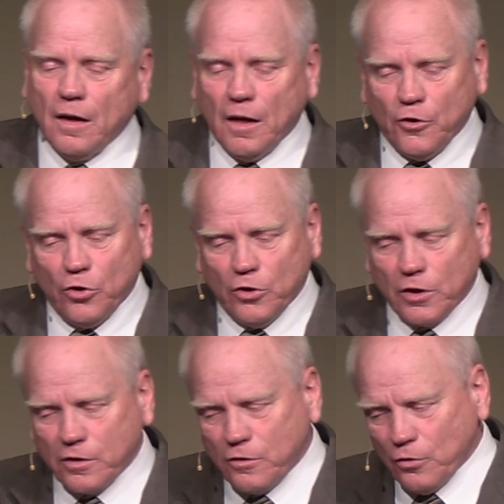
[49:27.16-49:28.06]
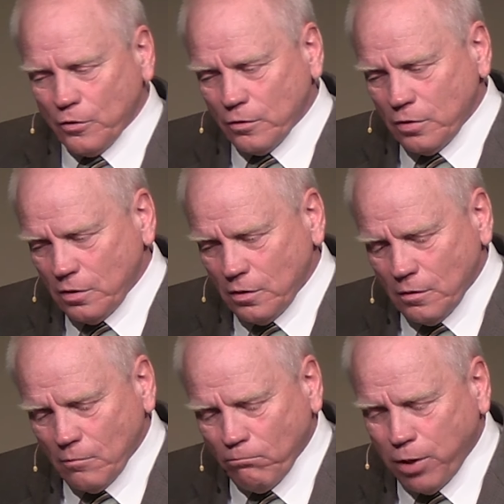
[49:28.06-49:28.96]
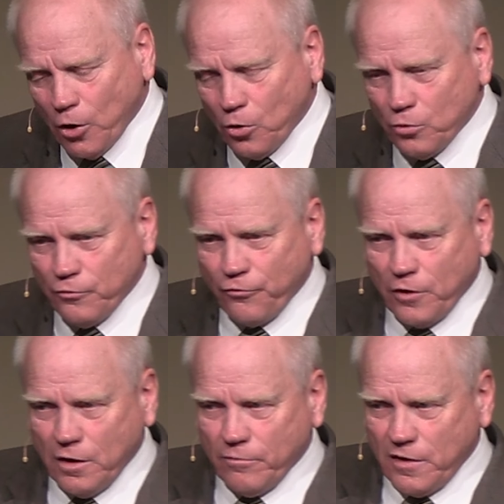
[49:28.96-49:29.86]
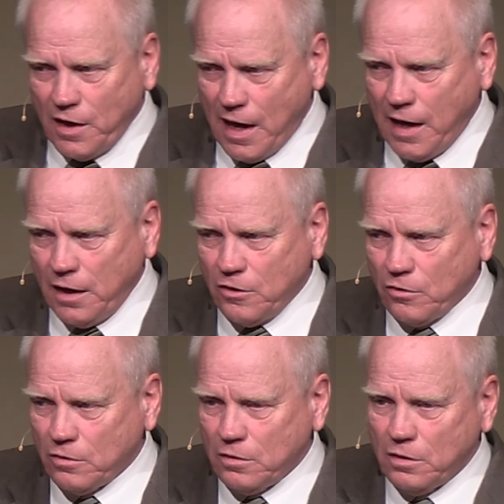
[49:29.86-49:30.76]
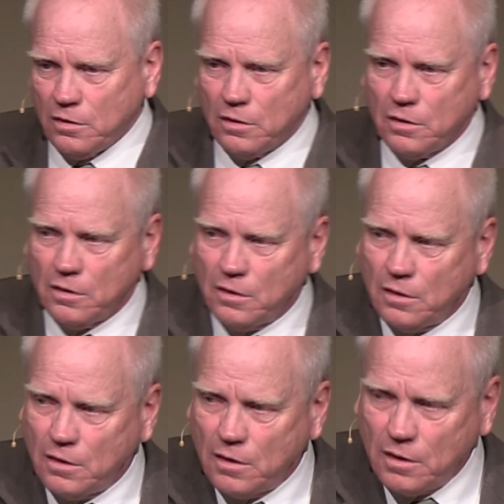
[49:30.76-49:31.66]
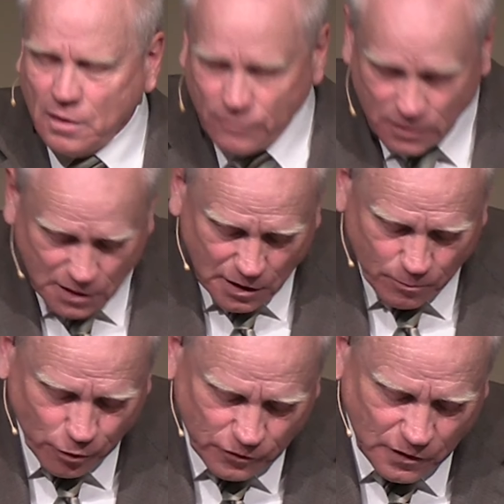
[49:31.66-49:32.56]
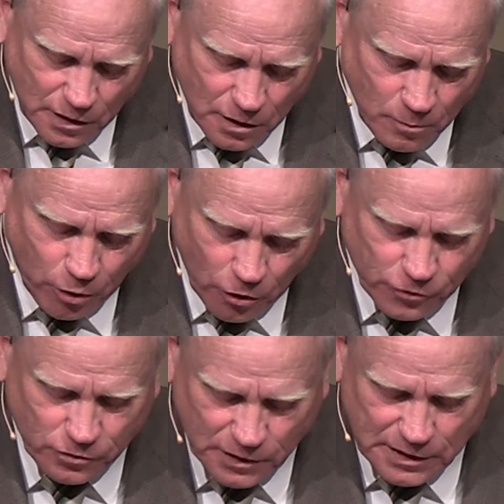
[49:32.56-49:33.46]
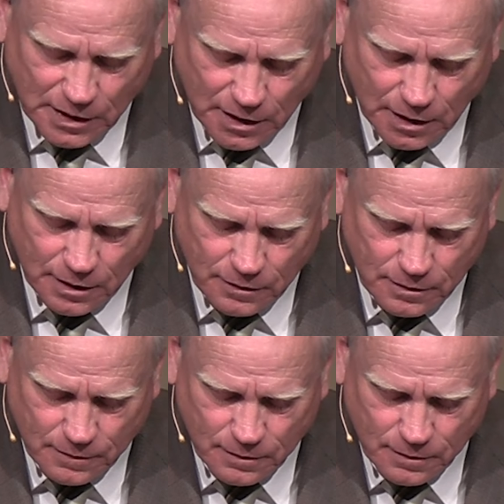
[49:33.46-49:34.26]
Unhook your boat from the anchor of the 10% compulsory tithe